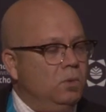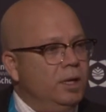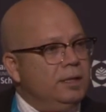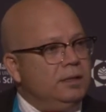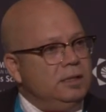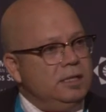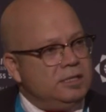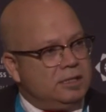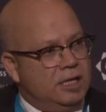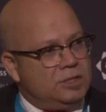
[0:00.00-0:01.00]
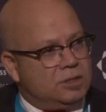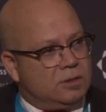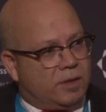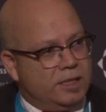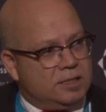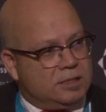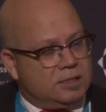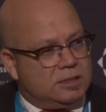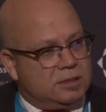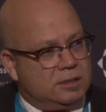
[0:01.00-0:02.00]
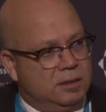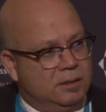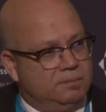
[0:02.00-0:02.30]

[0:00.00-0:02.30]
When the East Asian crisis